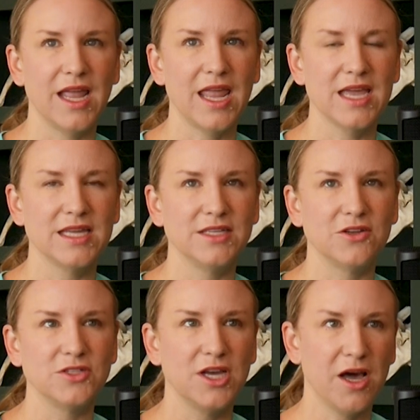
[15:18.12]
And
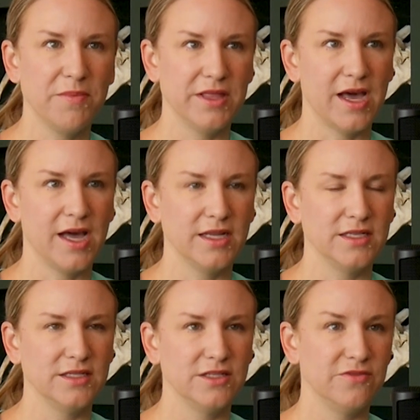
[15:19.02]
on top of
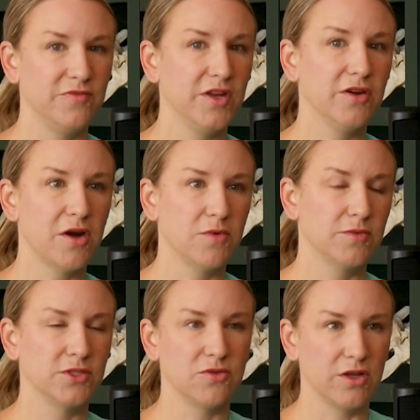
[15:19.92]
that, to figure out what
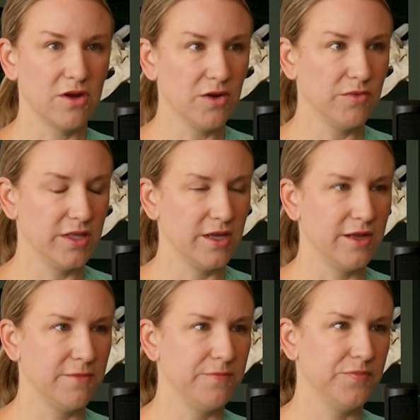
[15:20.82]
was going on with
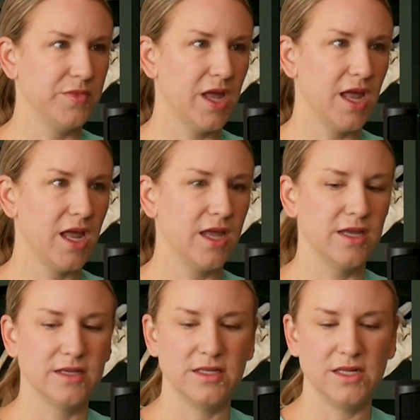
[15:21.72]
him, they
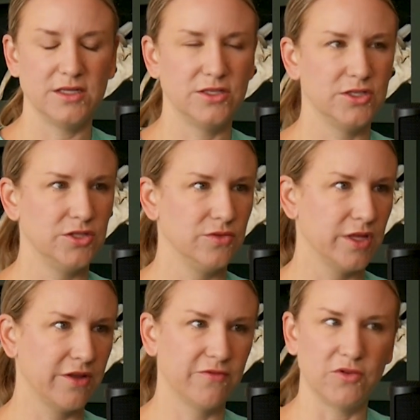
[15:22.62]
needed to do
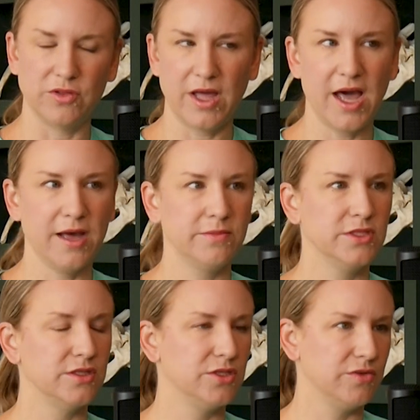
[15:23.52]
like full
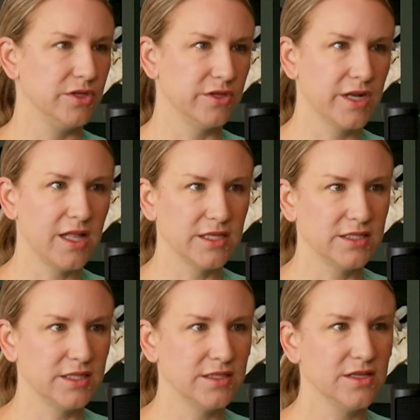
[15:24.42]
labs, do
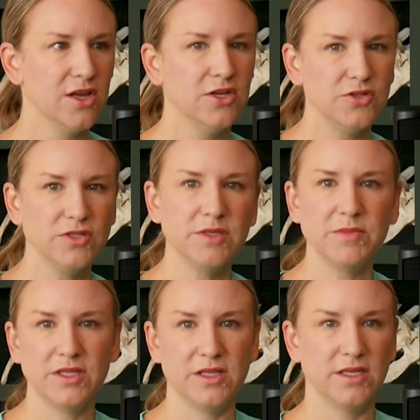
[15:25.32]
urinalysis, do some
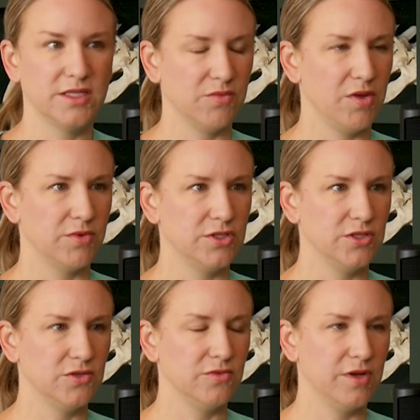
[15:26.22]
of the things that we would
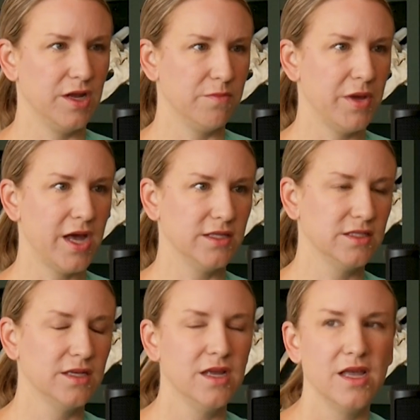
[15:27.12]
do in pets.